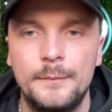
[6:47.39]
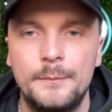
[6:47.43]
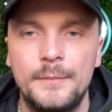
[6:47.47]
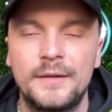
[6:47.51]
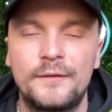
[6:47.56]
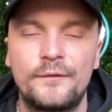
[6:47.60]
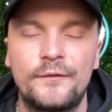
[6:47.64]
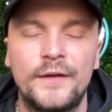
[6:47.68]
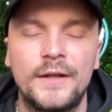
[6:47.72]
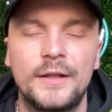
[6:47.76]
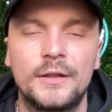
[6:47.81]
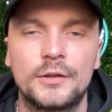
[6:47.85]

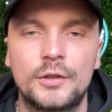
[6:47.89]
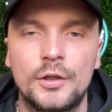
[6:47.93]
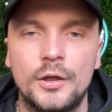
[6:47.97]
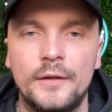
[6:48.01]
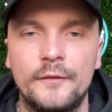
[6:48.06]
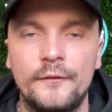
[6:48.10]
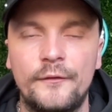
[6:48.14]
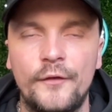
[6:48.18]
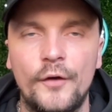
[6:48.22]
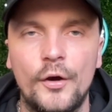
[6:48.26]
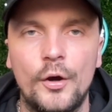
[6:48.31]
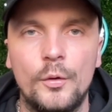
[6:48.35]
Midfield
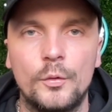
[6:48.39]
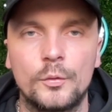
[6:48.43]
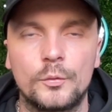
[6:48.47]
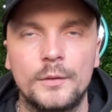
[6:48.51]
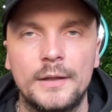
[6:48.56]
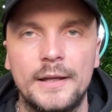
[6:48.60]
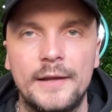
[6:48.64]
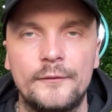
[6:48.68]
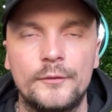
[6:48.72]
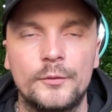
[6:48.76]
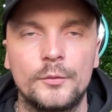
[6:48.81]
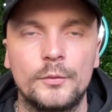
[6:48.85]
going forward
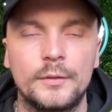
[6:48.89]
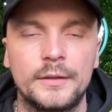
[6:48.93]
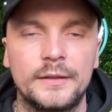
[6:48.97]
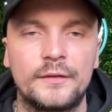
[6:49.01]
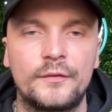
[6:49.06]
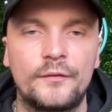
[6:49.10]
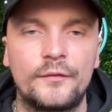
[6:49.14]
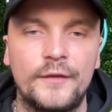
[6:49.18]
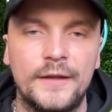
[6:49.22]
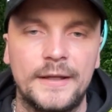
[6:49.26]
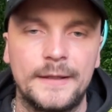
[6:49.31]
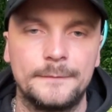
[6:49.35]
when everyone
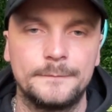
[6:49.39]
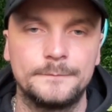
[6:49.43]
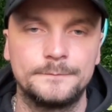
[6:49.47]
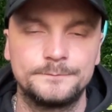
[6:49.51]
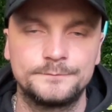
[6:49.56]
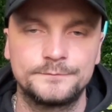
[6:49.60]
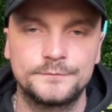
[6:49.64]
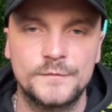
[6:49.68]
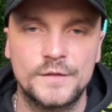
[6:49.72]
is fit.